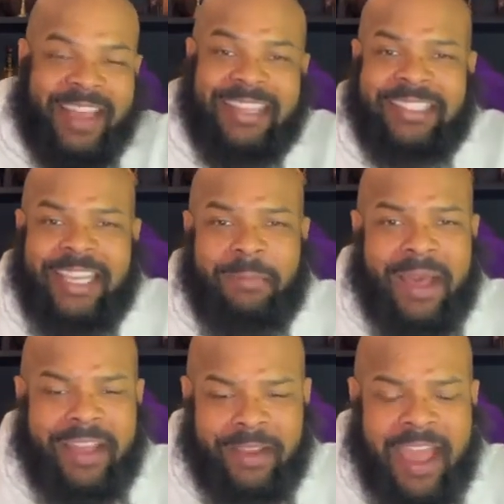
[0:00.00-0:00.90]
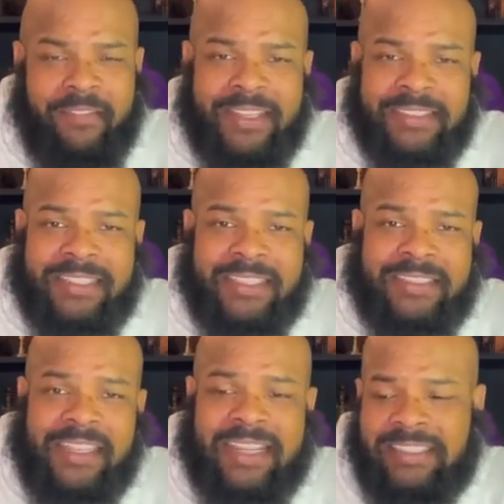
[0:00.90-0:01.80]
I see him out here having this
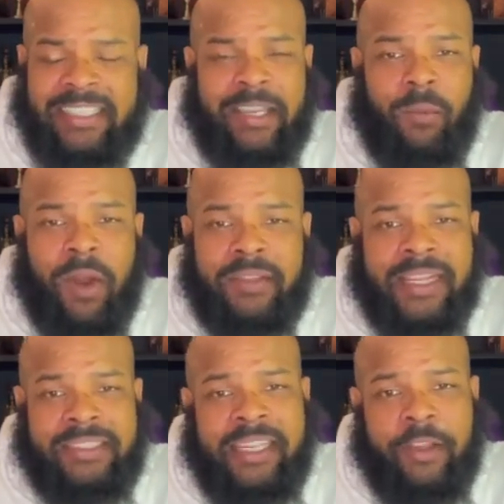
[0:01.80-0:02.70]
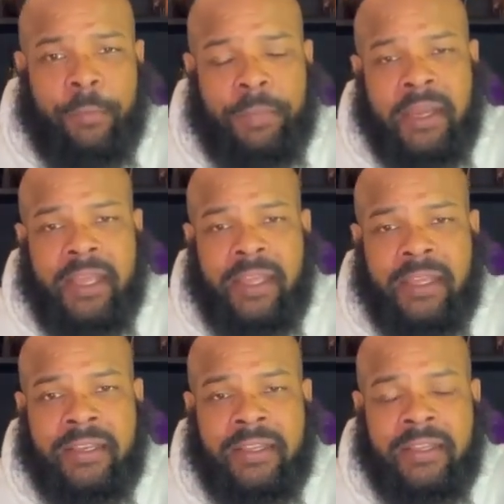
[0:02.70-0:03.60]
success. I see the work that Tico put
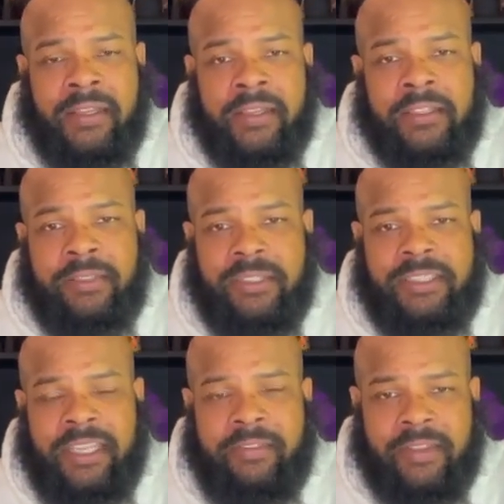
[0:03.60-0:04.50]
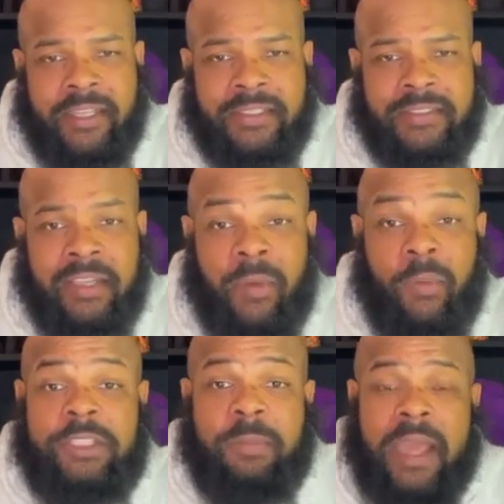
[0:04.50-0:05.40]
in to achieve this,
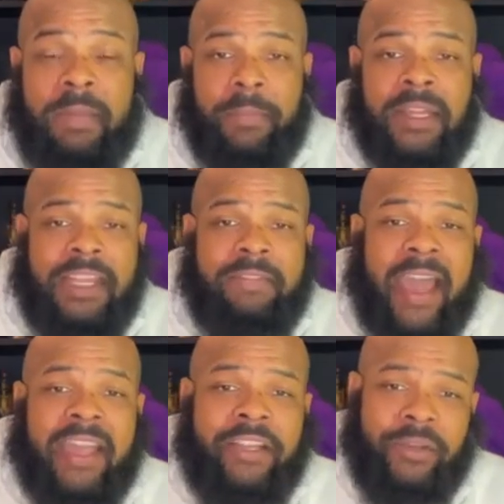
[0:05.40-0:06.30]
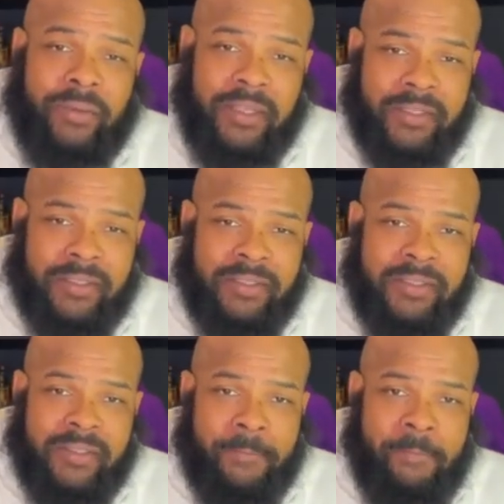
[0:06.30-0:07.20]
which made me believe I could do it.
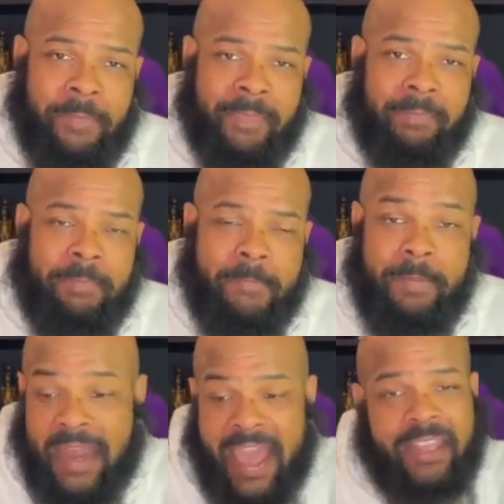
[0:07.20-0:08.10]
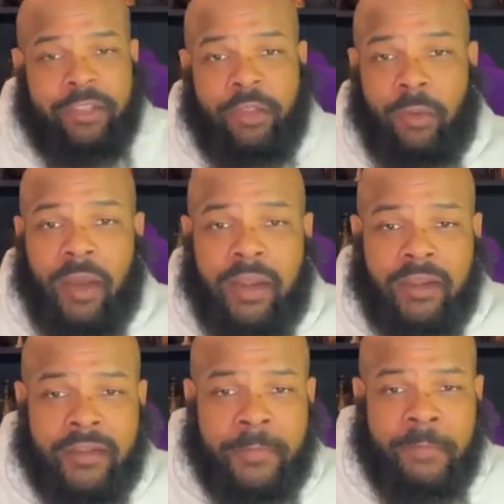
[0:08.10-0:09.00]
But I had to do the work.